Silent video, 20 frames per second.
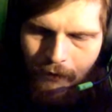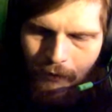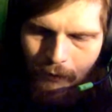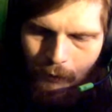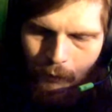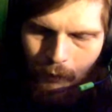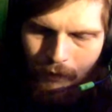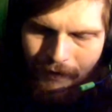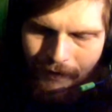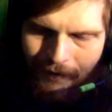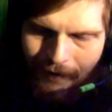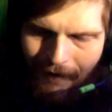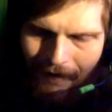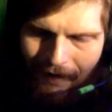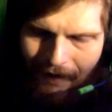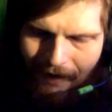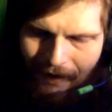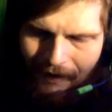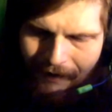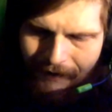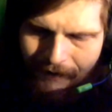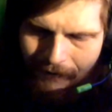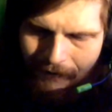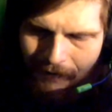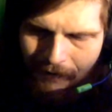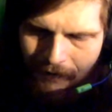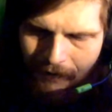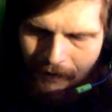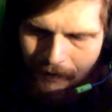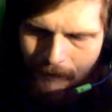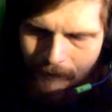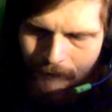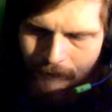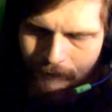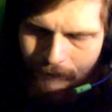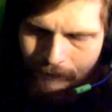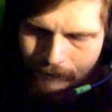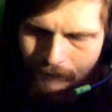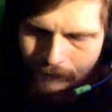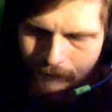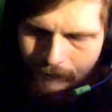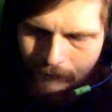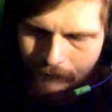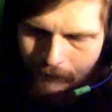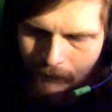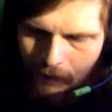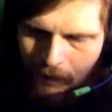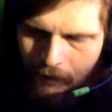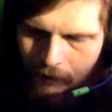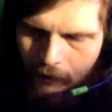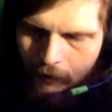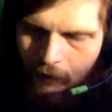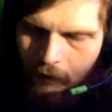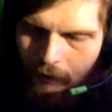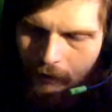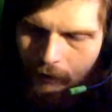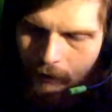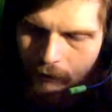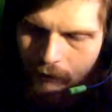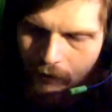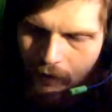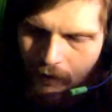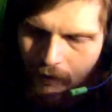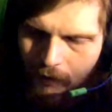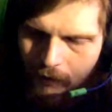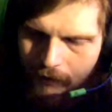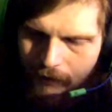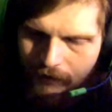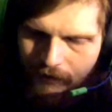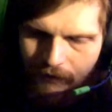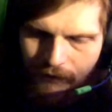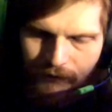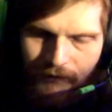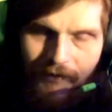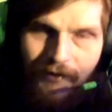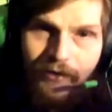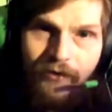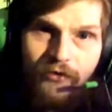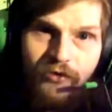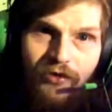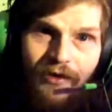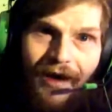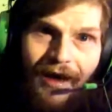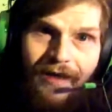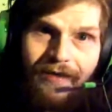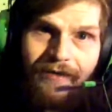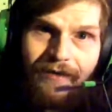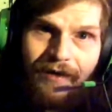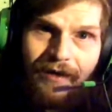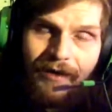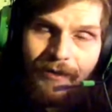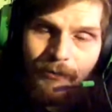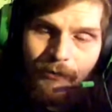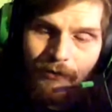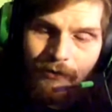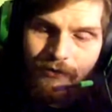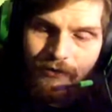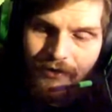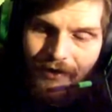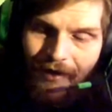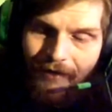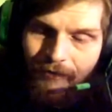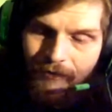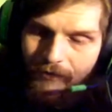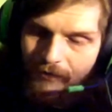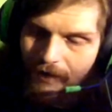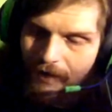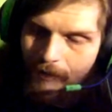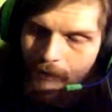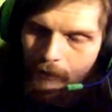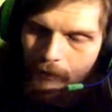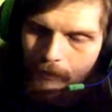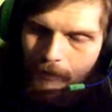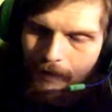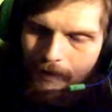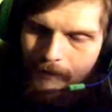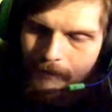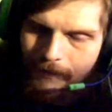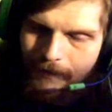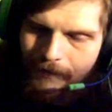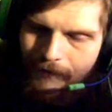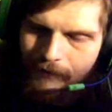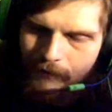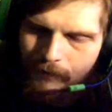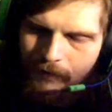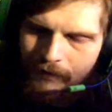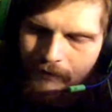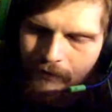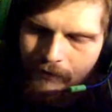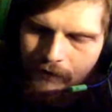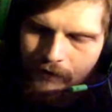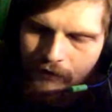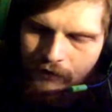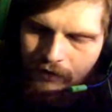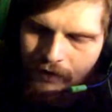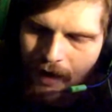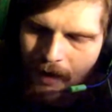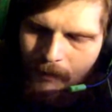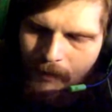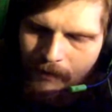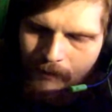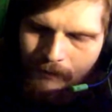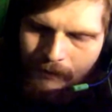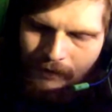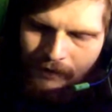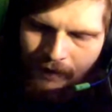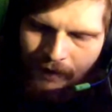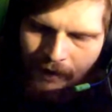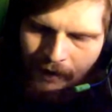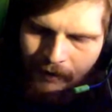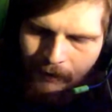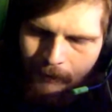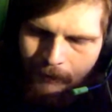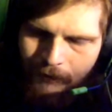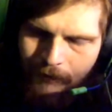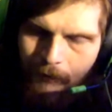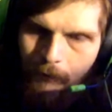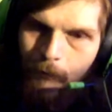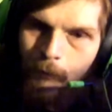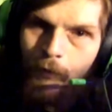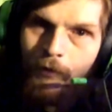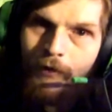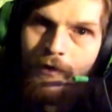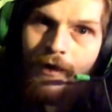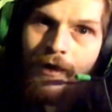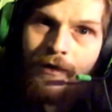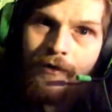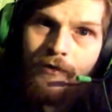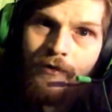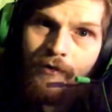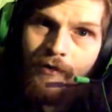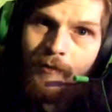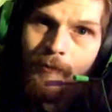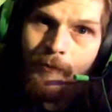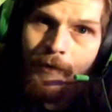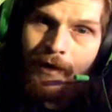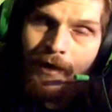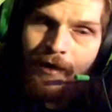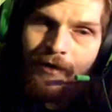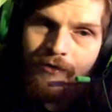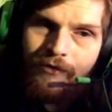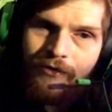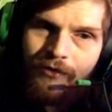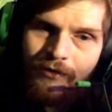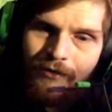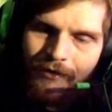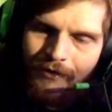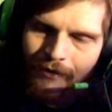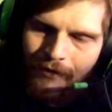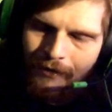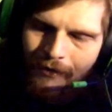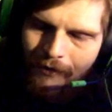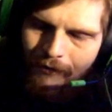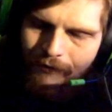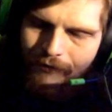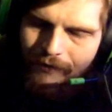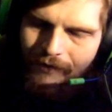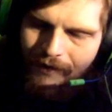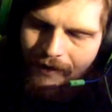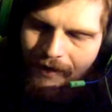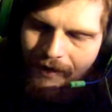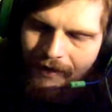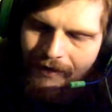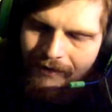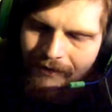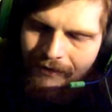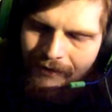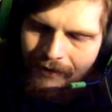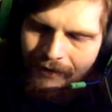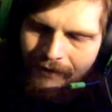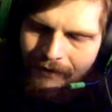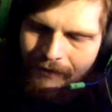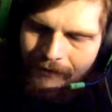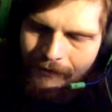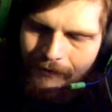we had Cody Rhodes defeating Chad Gable. Chad Gable, my man, has been on the chopping block, but what an excellent match for that. Right?